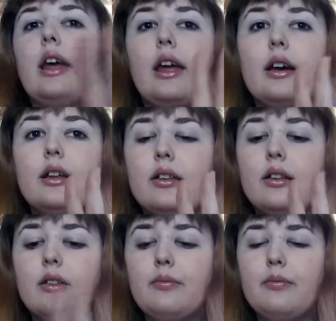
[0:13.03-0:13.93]

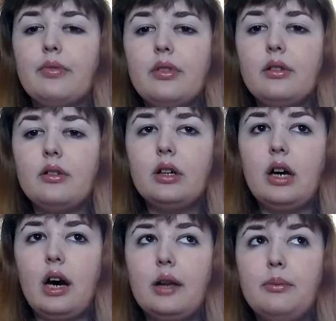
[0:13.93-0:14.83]
And
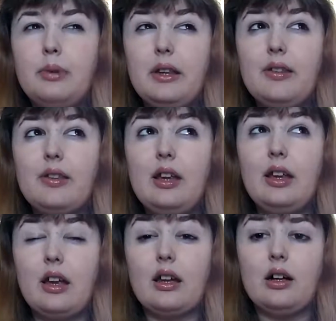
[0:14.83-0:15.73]
I'd been
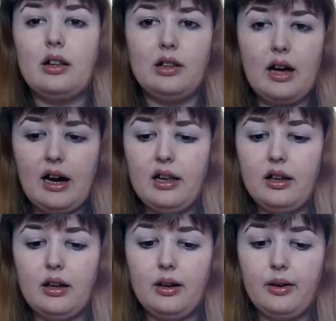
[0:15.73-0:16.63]
seeing a lot
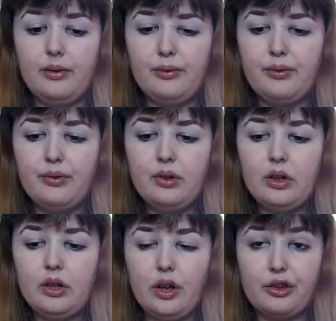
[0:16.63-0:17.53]
of
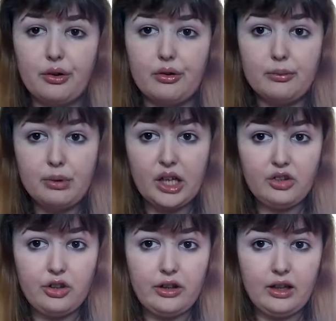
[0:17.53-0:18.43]
a certain
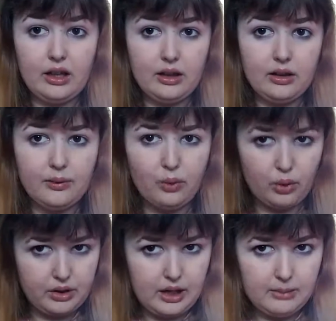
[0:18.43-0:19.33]
plushie in the
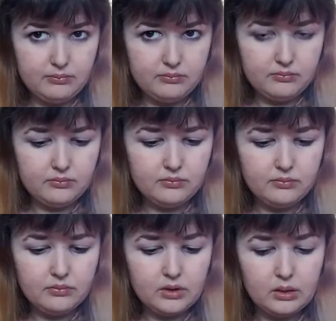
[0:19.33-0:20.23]
fourth game,
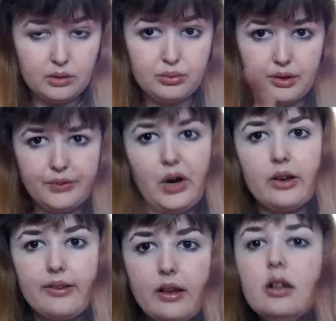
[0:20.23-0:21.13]
which was
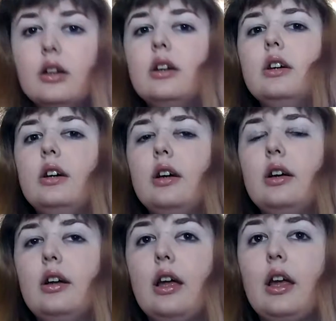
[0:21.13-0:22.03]
Foxy.
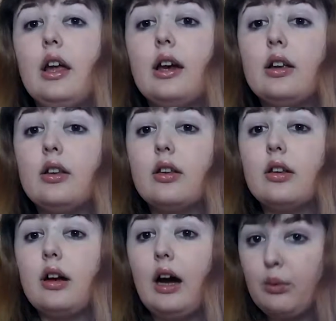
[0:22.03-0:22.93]
And
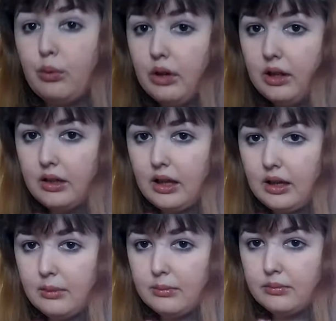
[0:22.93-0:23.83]
I wanted to get
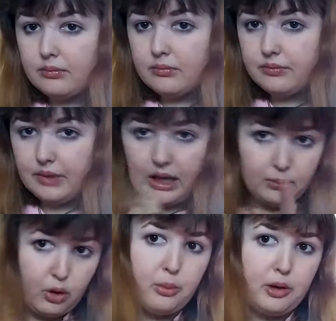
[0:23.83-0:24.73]
him at
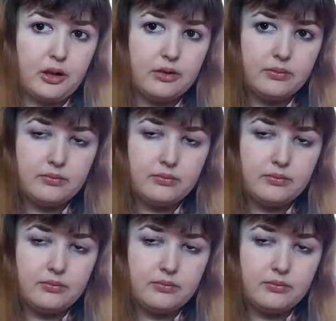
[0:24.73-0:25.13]
Walmart,